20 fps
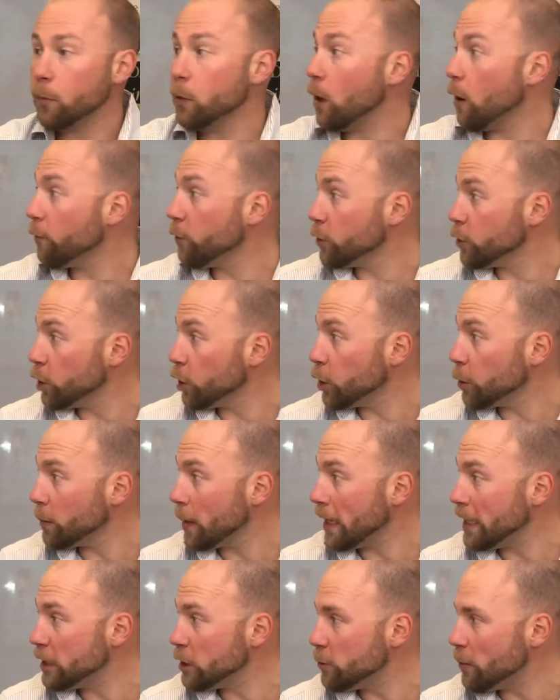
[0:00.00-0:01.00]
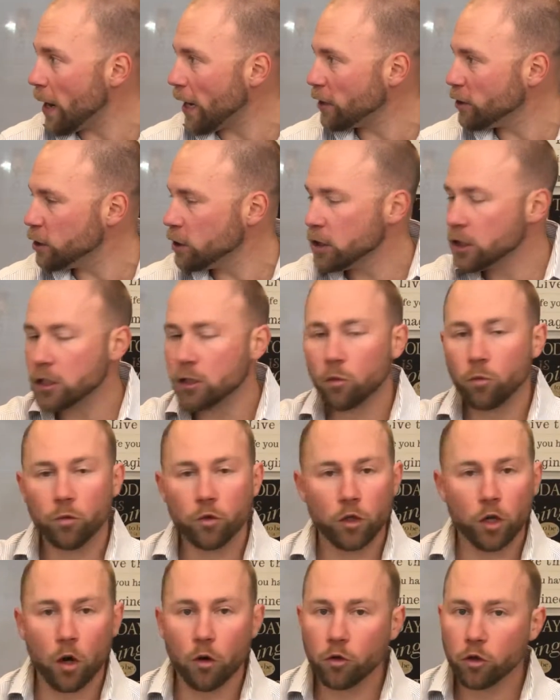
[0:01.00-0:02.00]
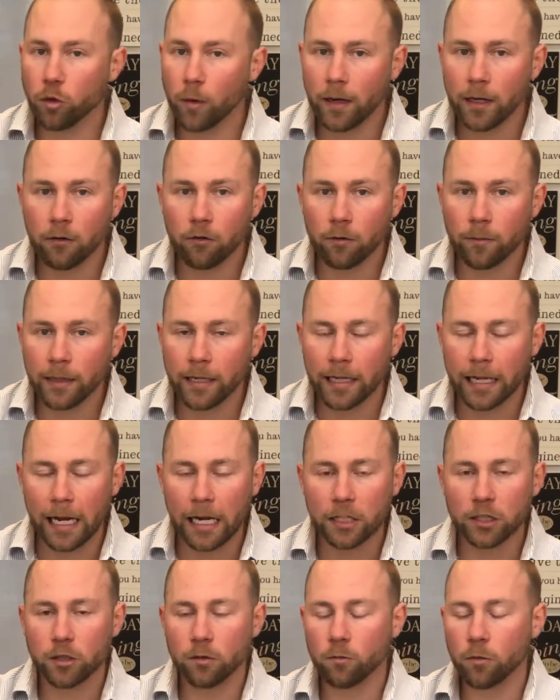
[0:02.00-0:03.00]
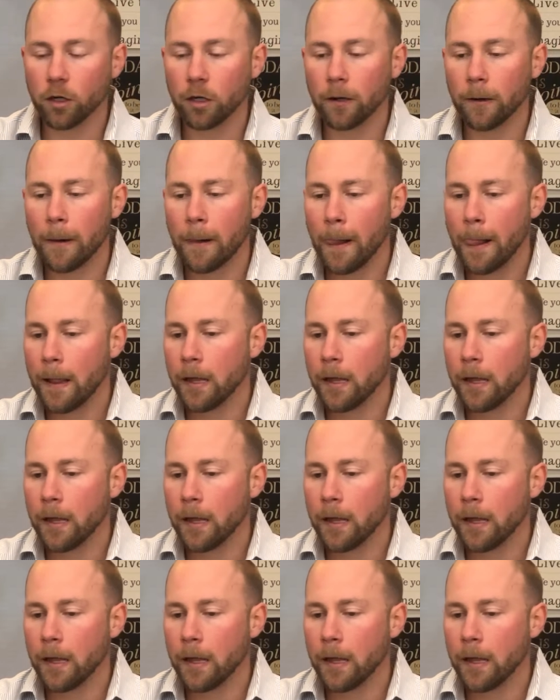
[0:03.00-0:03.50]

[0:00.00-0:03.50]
We offer termite inspections. Don't do any remediation work.